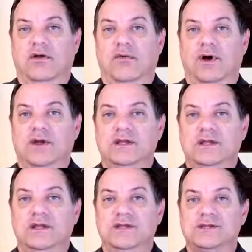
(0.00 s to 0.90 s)
What
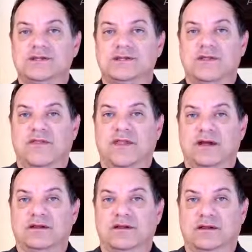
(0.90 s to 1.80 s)
is
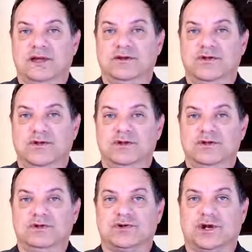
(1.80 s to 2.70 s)
that client going
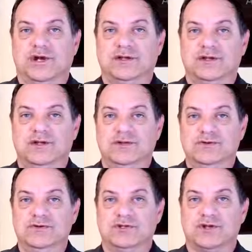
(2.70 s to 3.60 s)
to try to
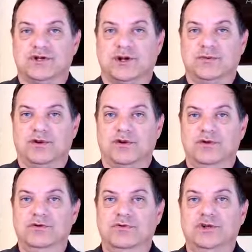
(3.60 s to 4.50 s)
use to determine
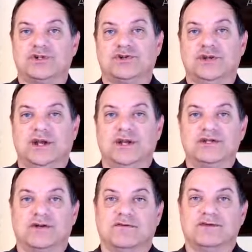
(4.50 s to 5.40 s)
which tree cutting
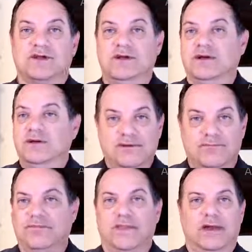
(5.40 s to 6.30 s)
service?
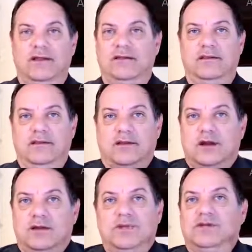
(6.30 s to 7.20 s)
They're
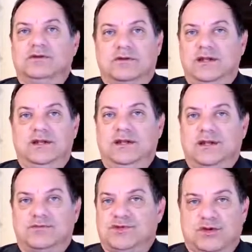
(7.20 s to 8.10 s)
going to be
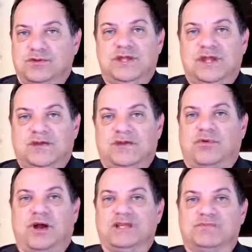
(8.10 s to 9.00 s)
looking solely at your
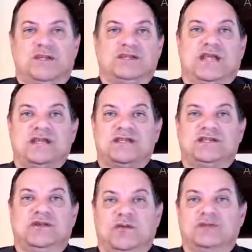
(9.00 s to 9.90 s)
price because that's
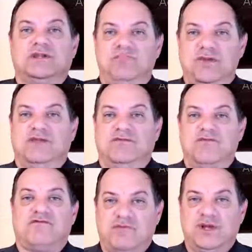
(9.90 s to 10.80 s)
the only bit of
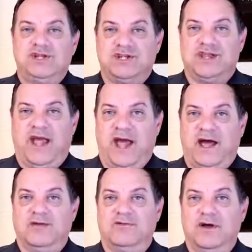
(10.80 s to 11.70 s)
information they
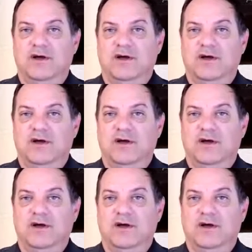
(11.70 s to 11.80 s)
have.